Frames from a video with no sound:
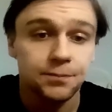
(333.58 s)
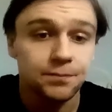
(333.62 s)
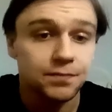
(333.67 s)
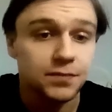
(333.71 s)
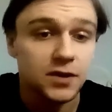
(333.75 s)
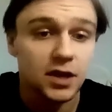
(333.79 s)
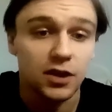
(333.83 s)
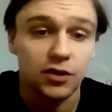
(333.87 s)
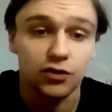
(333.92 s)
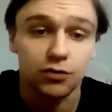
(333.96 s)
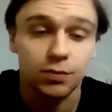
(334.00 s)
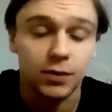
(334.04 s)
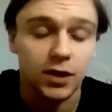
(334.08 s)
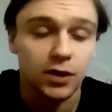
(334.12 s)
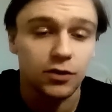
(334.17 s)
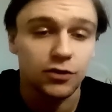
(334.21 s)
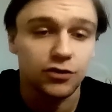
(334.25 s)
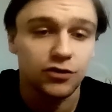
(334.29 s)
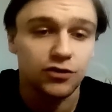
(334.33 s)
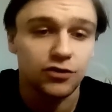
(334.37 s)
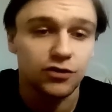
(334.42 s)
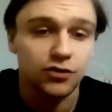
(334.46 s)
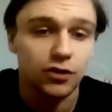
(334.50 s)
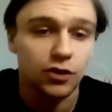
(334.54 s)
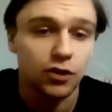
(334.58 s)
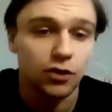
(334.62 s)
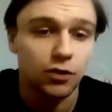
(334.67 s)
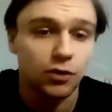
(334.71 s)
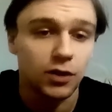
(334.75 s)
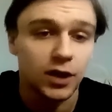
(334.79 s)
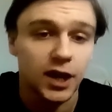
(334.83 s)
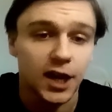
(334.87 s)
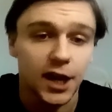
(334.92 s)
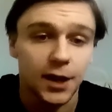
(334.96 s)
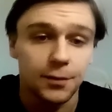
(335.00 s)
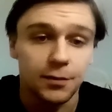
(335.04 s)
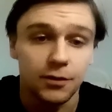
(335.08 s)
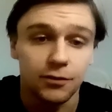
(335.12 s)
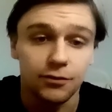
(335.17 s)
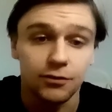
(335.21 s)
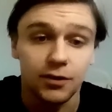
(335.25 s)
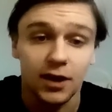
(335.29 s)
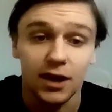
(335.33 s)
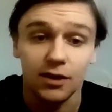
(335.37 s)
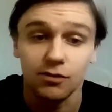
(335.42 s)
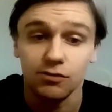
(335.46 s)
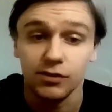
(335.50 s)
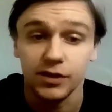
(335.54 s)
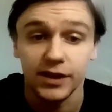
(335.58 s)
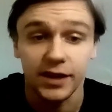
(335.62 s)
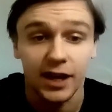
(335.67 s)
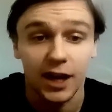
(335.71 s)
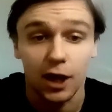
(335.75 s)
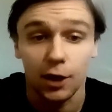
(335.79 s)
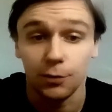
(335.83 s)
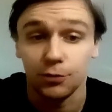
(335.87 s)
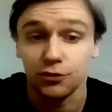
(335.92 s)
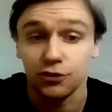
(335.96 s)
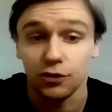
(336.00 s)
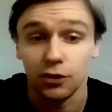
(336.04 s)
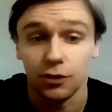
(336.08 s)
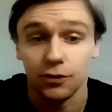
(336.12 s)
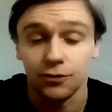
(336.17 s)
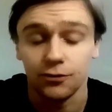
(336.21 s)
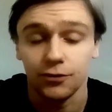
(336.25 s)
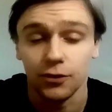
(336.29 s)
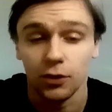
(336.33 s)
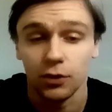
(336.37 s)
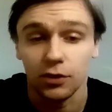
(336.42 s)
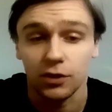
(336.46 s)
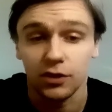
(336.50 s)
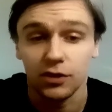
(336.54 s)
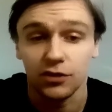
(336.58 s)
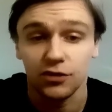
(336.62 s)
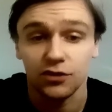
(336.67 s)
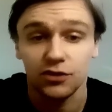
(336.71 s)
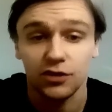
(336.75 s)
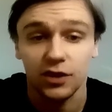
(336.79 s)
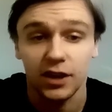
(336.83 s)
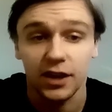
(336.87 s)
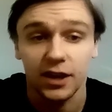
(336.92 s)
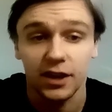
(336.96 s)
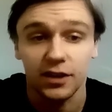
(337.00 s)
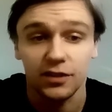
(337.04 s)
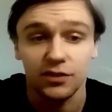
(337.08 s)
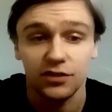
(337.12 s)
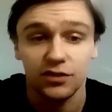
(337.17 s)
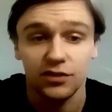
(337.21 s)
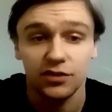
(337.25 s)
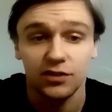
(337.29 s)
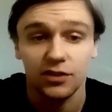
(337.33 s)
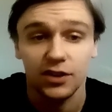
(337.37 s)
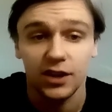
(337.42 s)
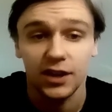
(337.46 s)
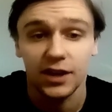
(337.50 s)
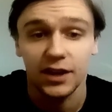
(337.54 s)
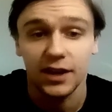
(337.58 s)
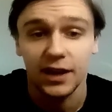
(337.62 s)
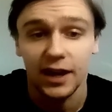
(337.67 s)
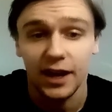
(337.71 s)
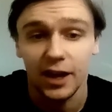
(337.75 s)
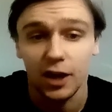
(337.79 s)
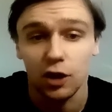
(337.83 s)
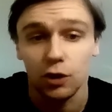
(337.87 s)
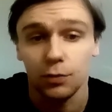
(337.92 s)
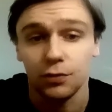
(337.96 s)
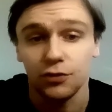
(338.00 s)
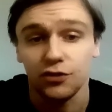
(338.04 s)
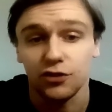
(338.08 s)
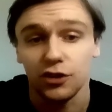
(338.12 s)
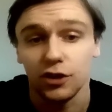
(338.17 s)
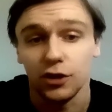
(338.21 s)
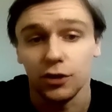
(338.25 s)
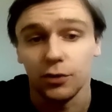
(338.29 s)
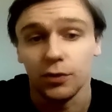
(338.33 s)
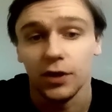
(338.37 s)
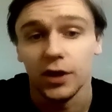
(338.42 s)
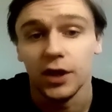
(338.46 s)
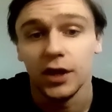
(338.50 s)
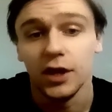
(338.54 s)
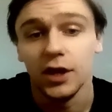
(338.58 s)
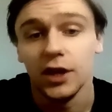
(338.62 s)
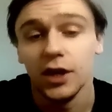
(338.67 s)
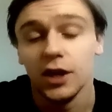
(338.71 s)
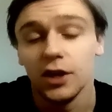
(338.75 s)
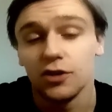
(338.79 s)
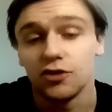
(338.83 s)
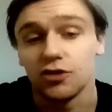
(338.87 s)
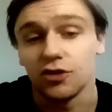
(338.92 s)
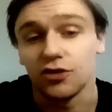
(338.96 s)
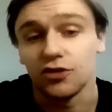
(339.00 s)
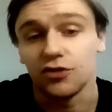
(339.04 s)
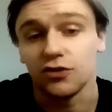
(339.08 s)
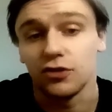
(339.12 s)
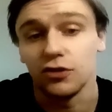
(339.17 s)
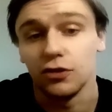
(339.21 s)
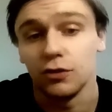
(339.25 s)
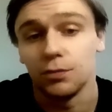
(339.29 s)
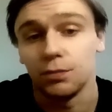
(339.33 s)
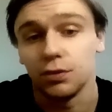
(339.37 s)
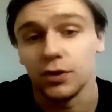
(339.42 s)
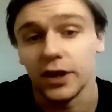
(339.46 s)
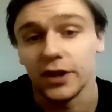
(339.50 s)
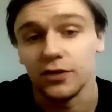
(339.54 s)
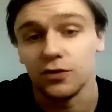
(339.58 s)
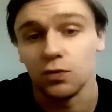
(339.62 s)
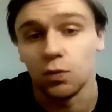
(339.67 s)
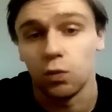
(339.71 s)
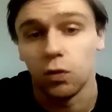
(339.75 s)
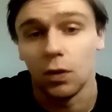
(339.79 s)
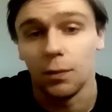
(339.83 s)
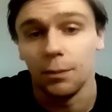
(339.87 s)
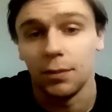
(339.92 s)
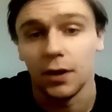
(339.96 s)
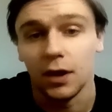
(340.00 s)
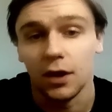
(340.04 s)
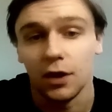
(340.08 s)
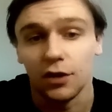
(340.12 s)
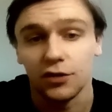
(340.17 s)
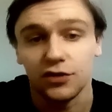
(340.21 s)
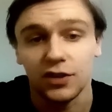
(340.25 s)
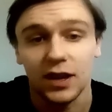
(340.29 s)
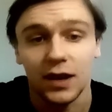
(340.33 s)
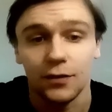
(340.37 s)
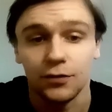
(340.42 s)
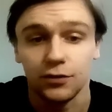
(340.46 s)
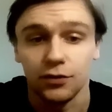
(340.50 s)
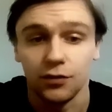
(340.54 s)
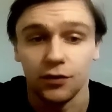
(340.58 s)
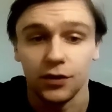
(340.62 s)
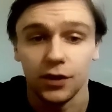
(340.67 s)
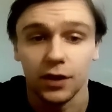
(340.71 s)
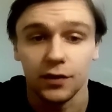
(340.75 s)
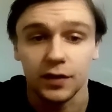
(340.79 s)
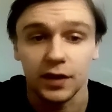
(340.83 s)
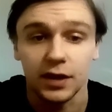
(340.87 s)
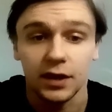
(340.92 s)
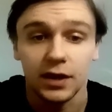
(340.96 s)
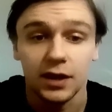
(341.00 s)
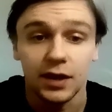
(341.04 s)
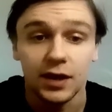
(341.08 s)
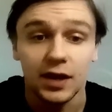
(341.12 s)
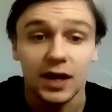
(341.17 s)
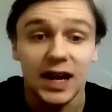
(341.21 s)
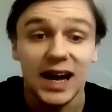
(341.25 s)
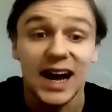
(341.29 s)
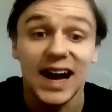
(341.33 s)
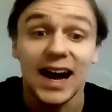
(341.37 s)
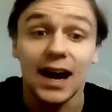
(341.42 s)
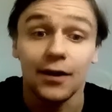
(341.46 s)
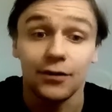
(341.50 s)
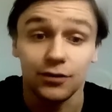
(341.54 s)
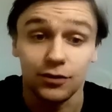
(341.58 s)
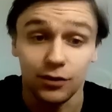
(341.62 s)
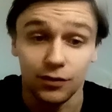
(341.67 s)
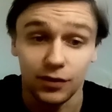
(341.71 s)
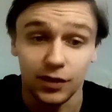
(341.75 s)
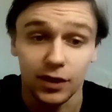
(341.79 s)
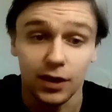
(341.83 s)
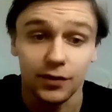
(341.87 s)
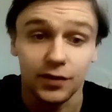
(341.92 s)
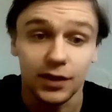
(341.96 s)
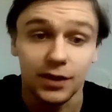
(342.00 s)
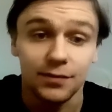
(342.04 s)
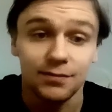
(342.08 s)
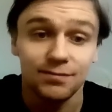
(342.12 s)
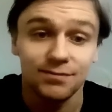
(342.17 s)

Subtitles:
as well. So that really helps your focus. It helps you just to blend one part after the other after the other.